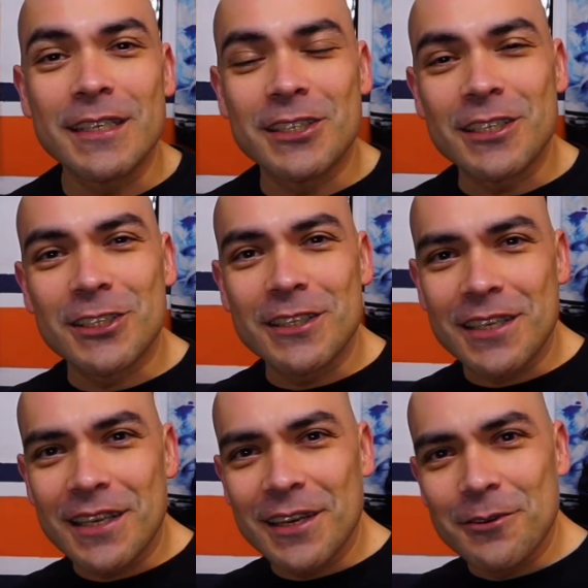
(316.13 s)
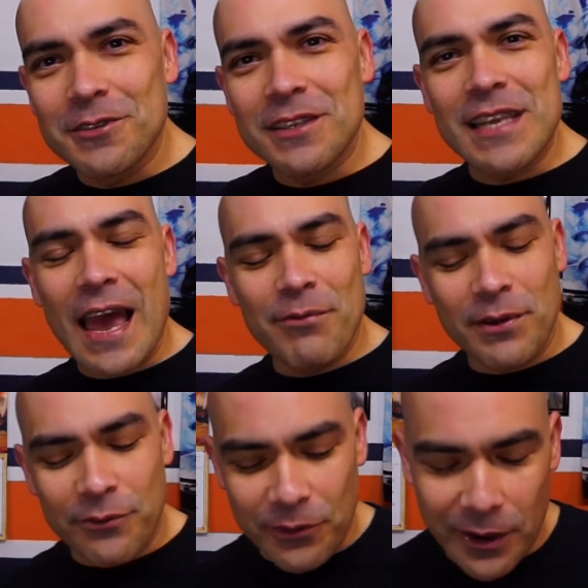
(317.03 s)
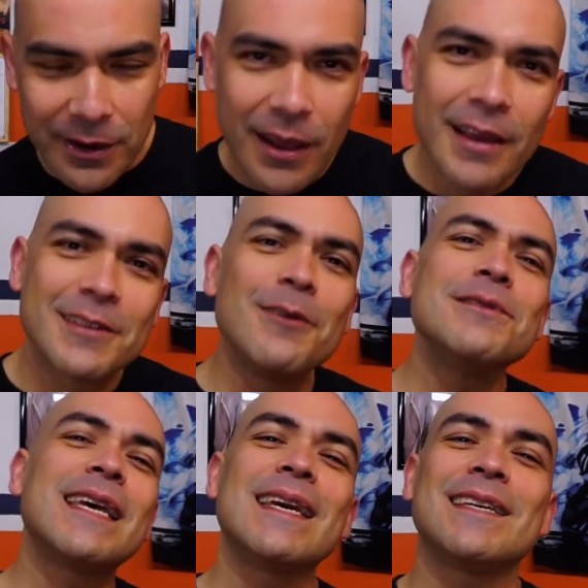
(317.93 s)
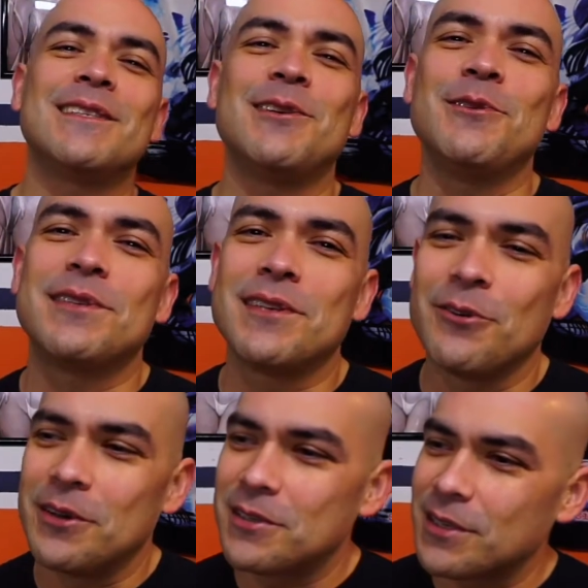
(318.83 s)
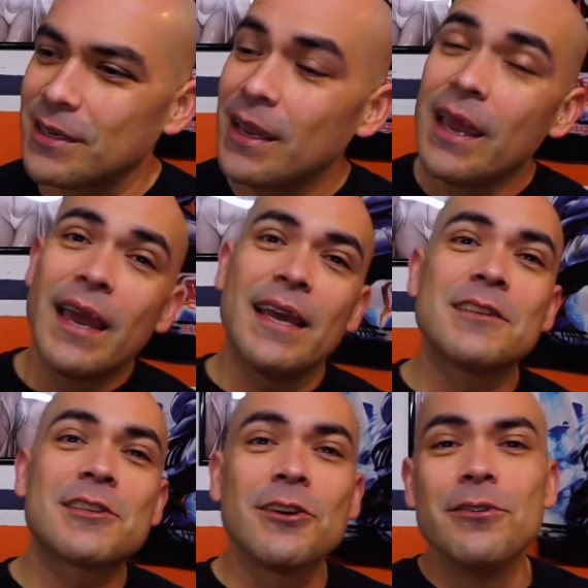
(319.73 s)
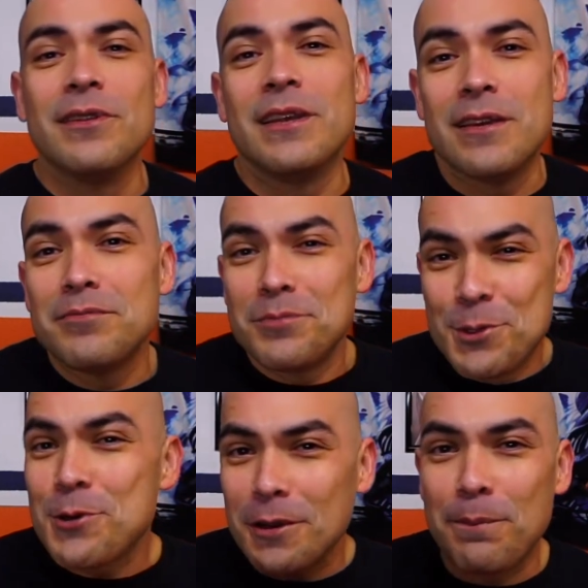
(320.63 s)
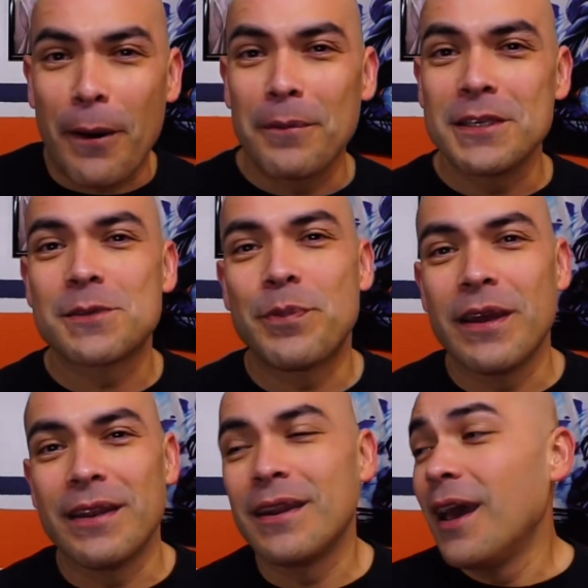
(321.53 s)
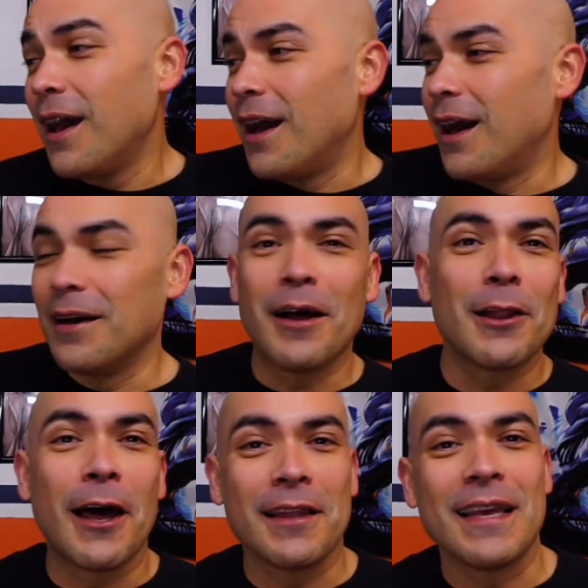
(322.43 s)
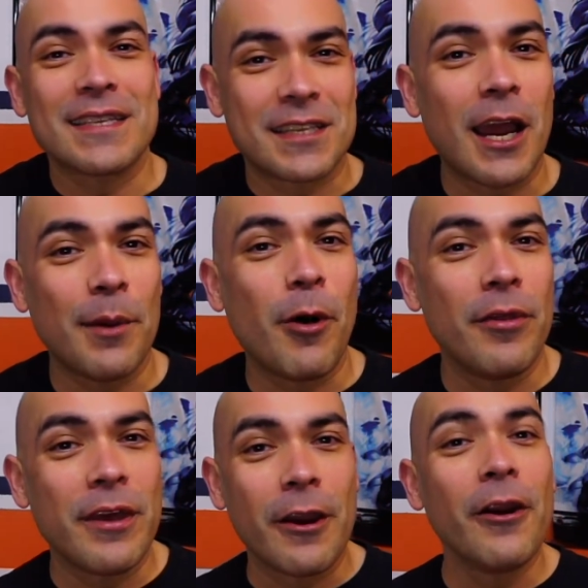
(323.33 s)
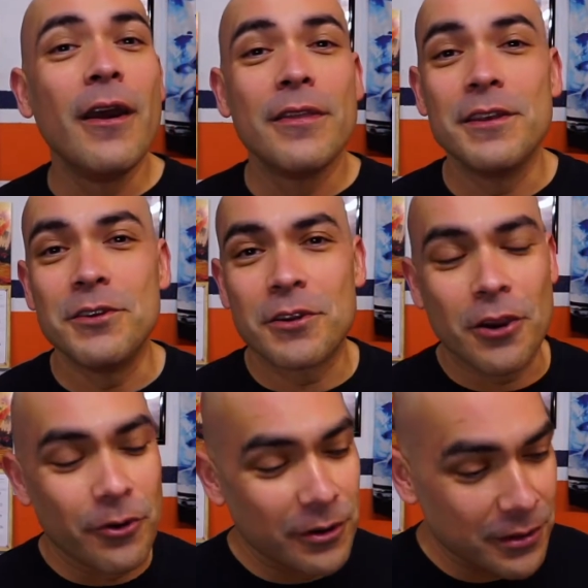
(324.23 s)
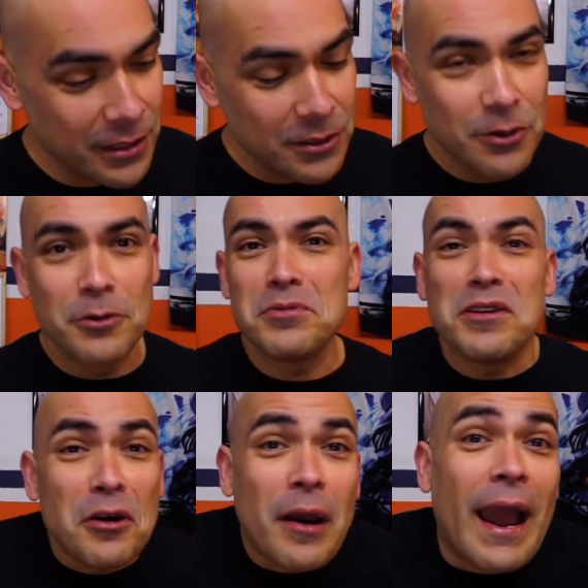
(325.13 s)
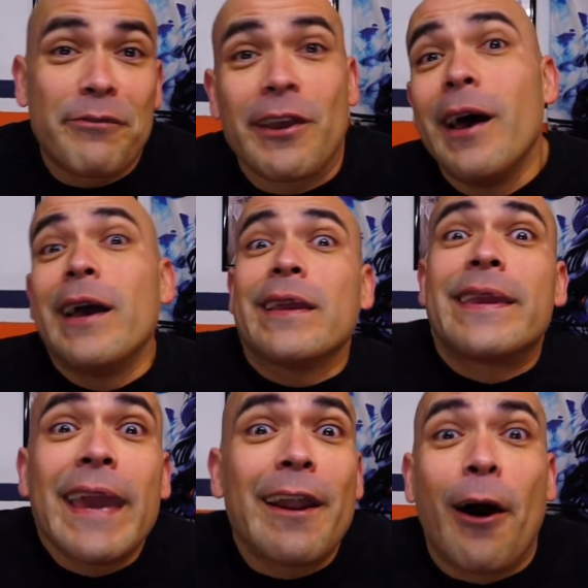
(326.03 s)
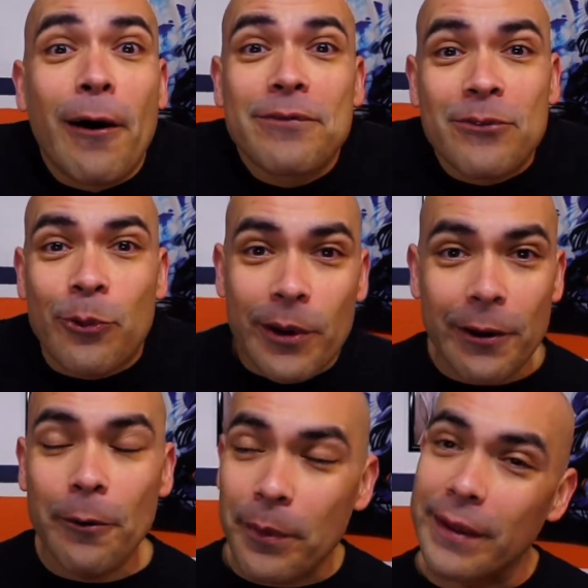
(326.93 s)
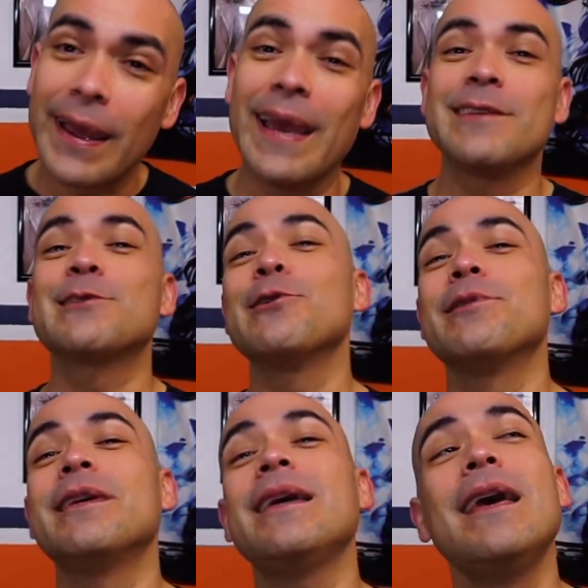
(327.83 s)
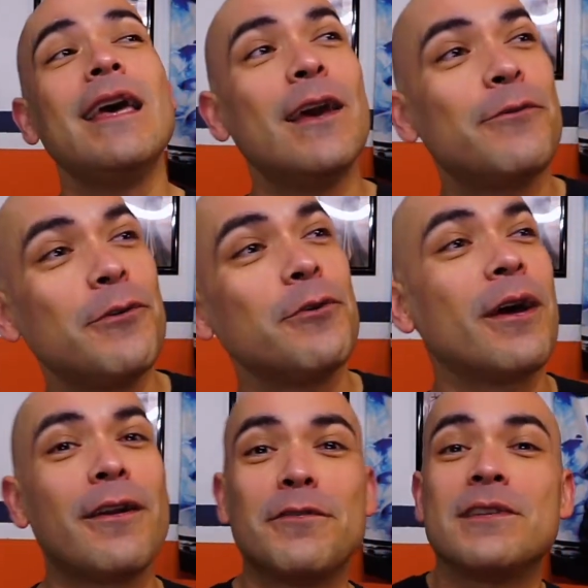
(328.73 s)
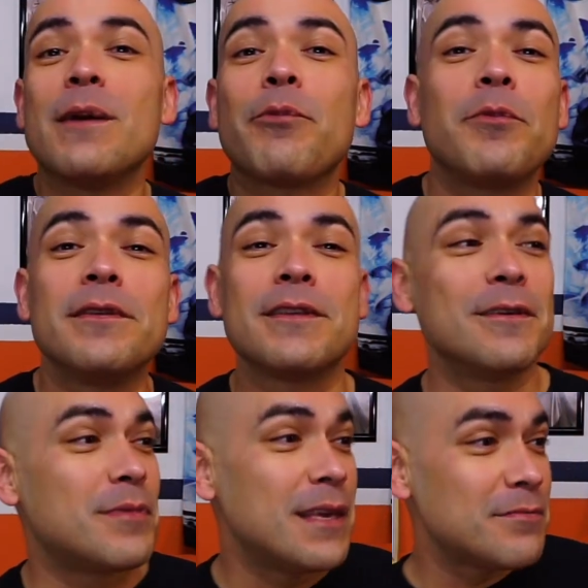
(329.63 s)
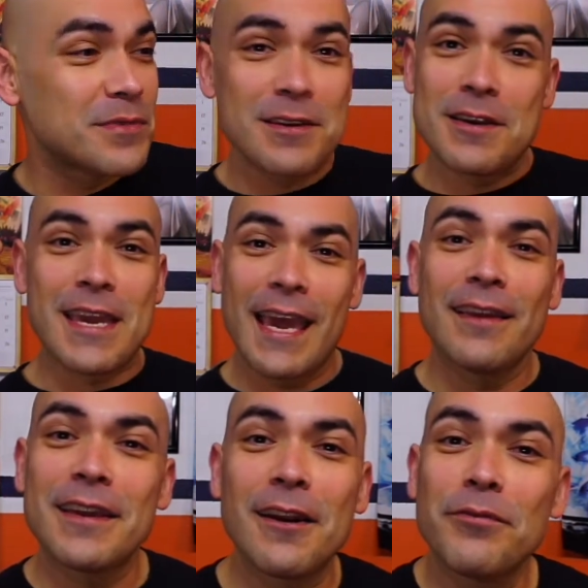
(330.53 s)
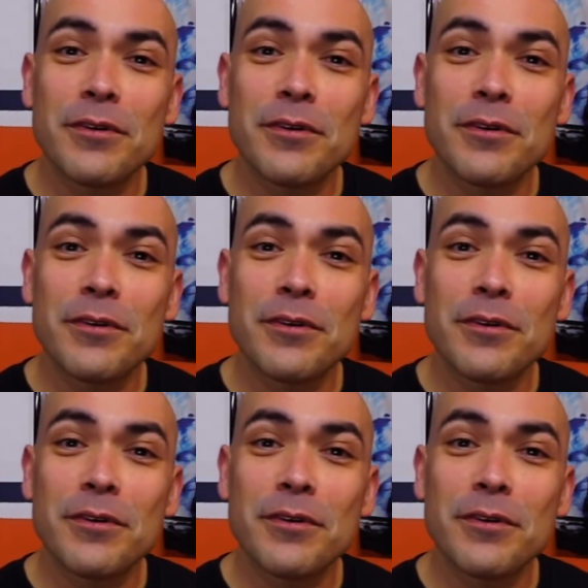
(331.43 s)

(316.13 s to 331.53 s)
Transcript: just shits and giggles. It's having fun. Don't take it too seriously. And certainly, you could probably spend uh, a lot less time on there than you currently do. You don't have to get off Twitter, but hey, certainly if you're not of the temperament that think that you can't get off